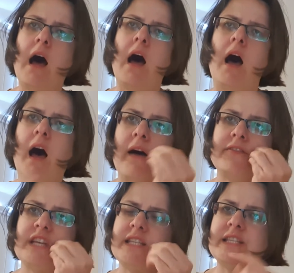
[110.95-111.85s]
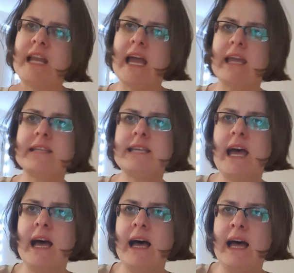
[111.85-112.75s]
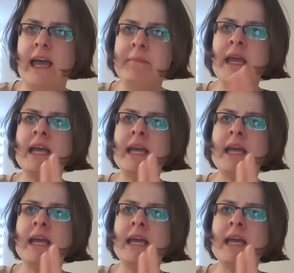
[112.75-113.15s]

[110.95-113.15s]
After snack time,